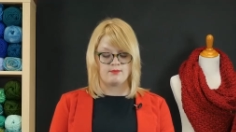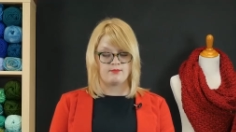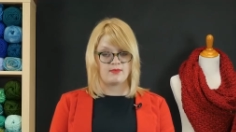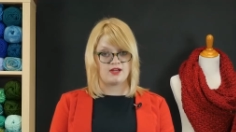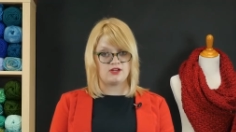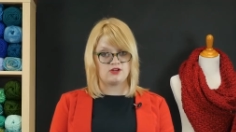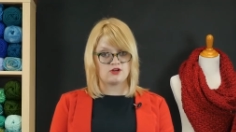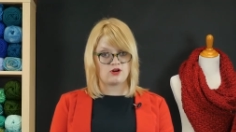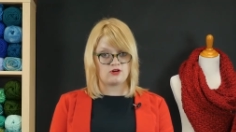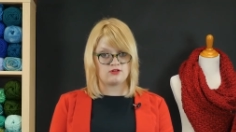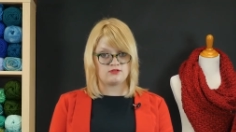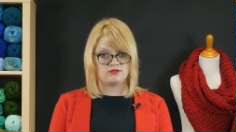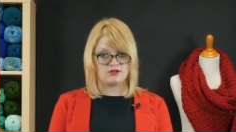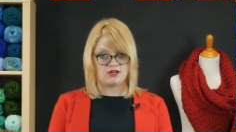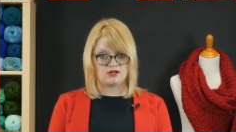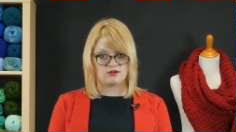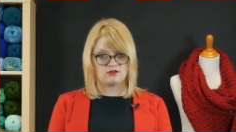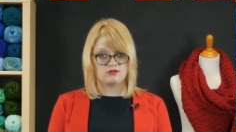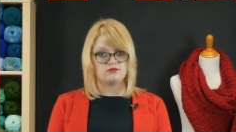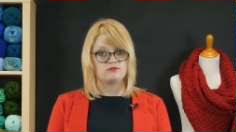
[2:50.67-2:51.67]
my yarn
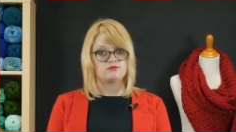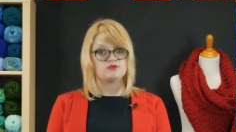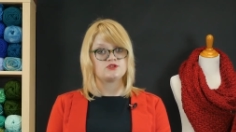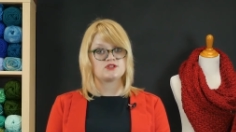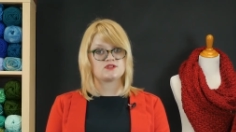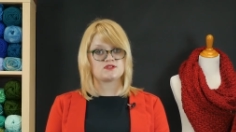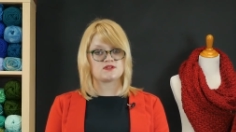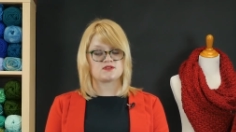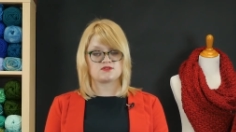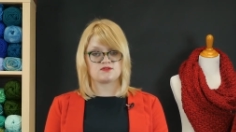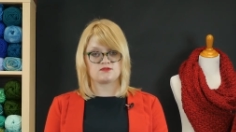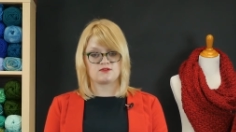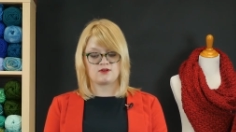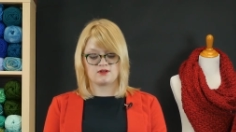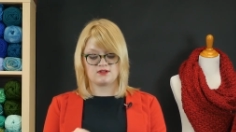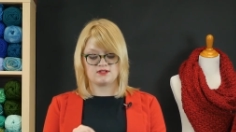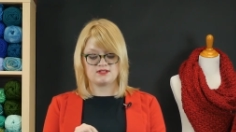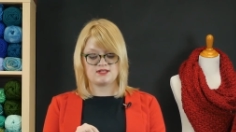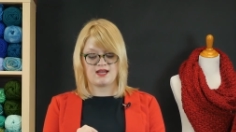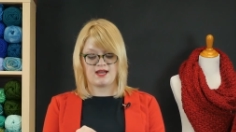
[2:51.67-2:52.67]
needle, which is also
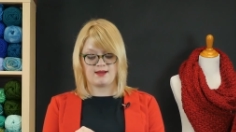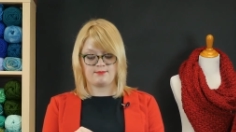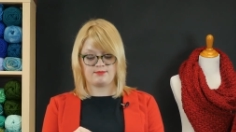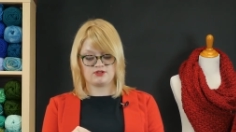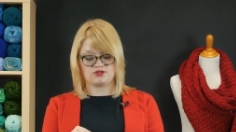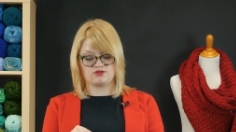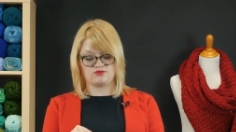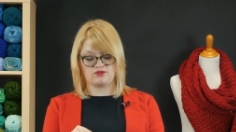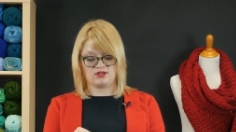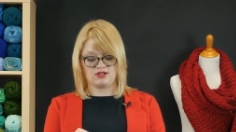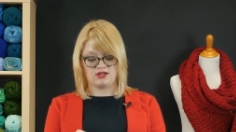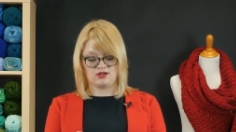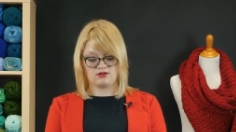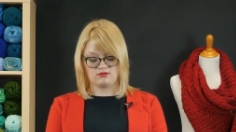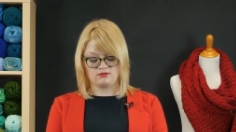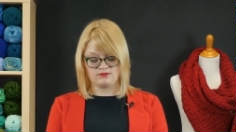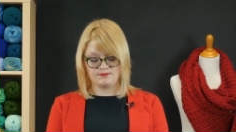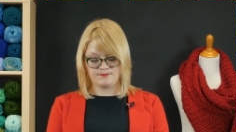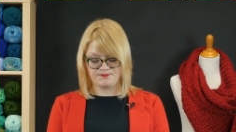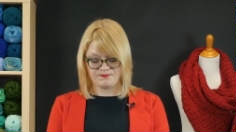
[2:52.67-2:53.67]
called tapestry
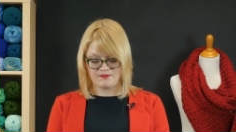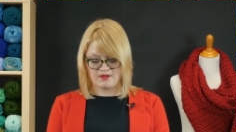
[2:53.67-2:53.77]
needle.